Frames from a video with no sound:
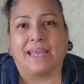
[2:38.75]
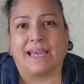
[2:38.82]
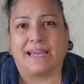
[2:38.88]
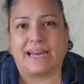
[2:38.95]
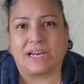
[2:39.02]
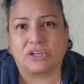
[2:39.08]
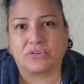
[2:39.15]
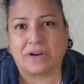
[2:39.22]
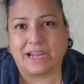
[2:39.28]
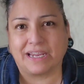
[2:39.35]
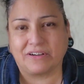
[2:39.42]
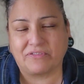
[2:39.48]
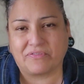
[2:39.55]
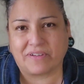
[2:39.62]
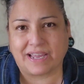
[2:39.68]
And I try
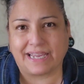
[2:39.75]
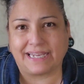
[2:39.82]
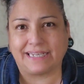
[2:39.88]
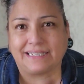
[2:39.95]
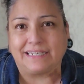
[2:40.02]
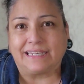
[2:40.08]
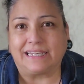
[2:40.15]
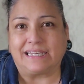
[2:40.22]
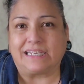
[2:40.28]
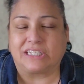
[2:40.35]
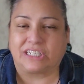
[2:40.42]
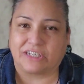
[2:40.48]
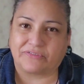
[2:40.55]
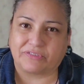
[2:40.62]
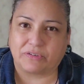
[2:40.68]
and find
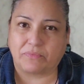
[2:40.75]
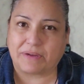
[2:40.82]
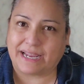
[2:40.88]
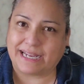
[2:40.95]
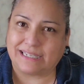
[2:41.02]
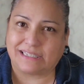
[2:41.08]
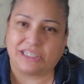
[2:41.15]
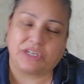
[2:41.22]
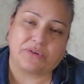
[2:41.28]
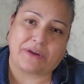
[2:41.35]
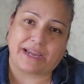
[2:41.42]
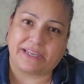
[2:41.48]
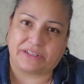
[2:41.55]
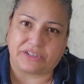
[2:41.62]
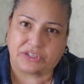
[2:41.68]
different ways, you know,
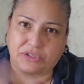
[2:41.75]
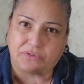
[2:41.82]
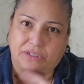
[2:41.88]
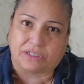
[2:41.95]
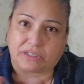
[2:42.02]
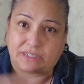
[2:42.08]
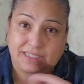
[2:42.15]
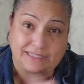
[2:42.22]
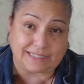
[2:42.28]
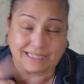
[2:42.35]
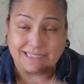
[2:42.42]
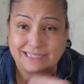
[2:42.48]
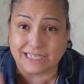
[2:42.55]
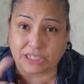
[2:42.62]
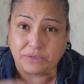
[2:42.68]
I either do the
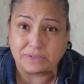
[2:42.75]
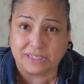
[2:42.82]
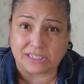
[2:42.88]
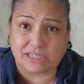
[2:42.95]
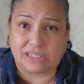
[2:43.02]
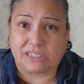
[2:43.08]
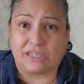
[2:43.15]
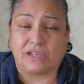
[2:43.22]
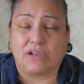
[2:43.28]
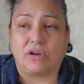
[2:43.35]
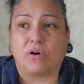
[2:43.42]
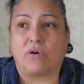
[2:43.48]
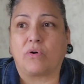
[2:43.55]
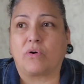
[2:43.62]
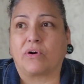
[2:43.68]
continuous
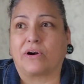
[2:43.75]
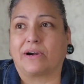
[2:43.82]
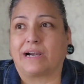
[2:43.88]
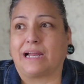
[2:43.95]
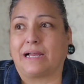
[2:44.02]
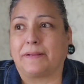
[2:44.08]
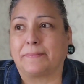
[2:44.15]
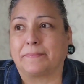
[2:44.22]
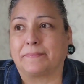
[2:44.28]
or